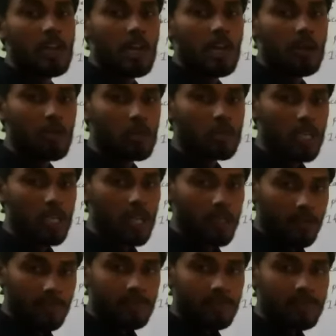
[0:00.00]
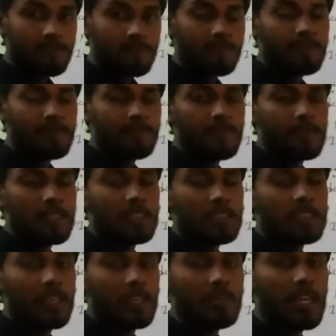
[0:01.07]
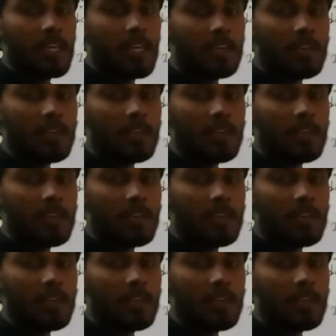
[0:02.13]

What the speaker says: Above the, tell me,